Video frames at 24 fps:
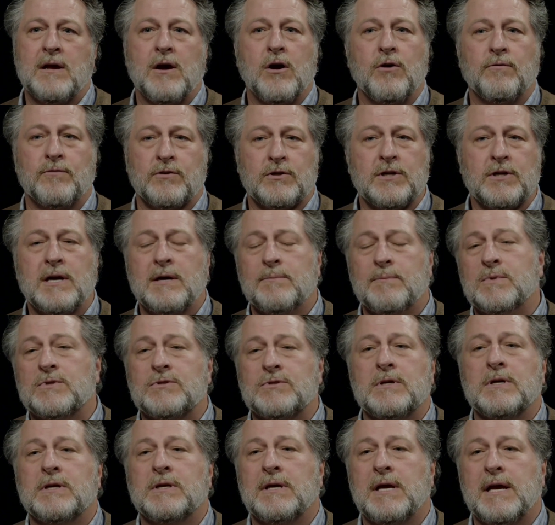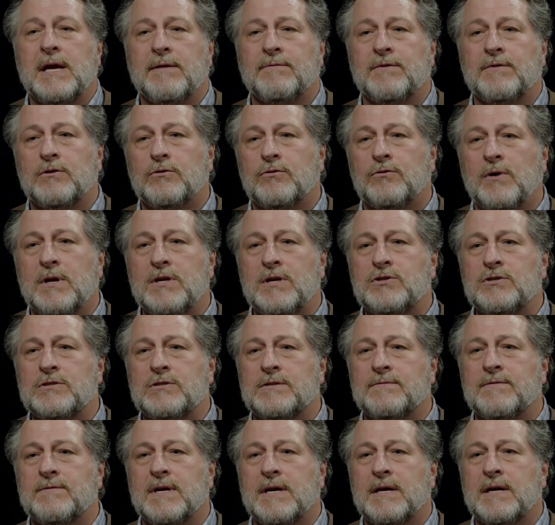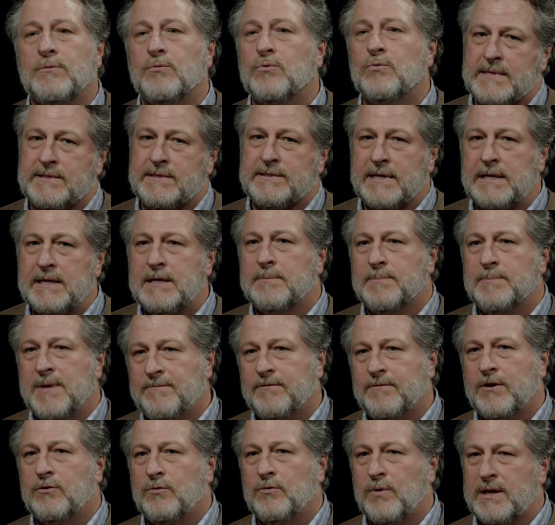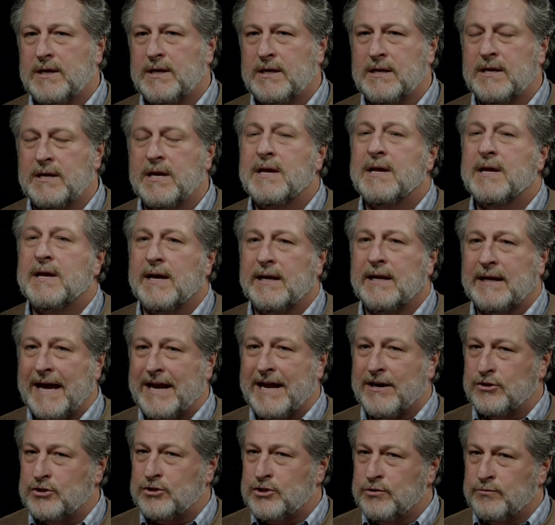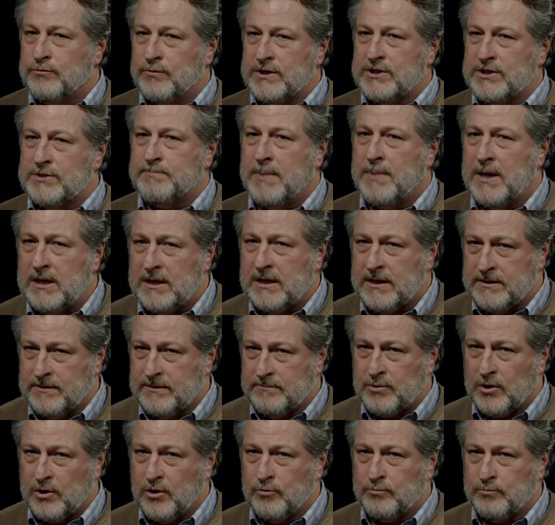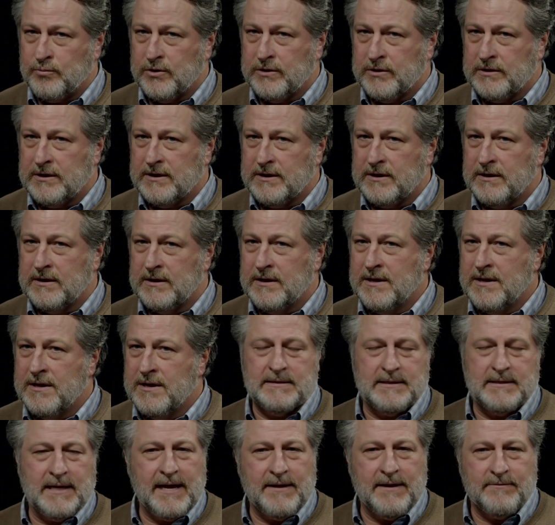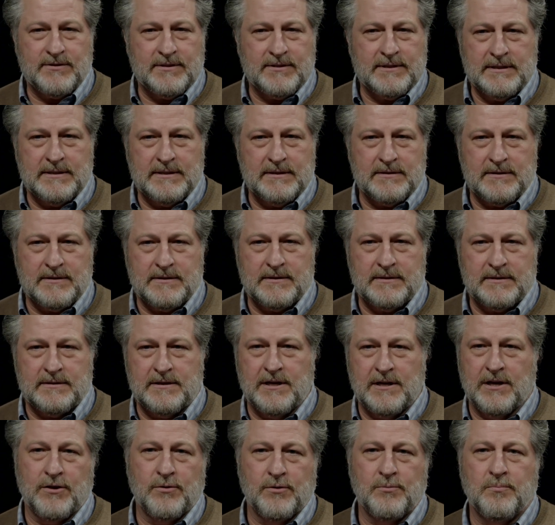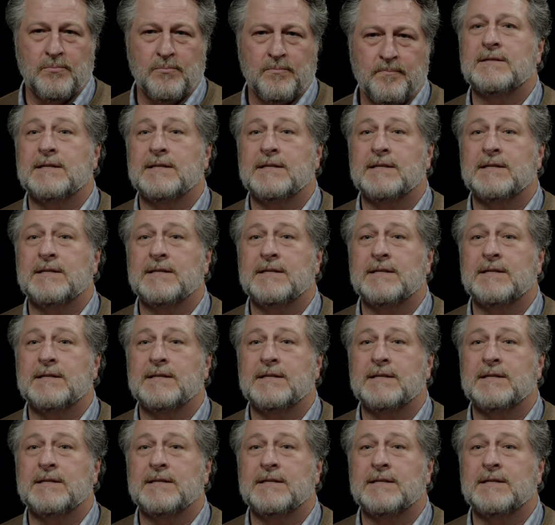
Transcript: Over time, it's going to have iterations of that. Some have already allowed it to respond appropriately. Does it have sense? No.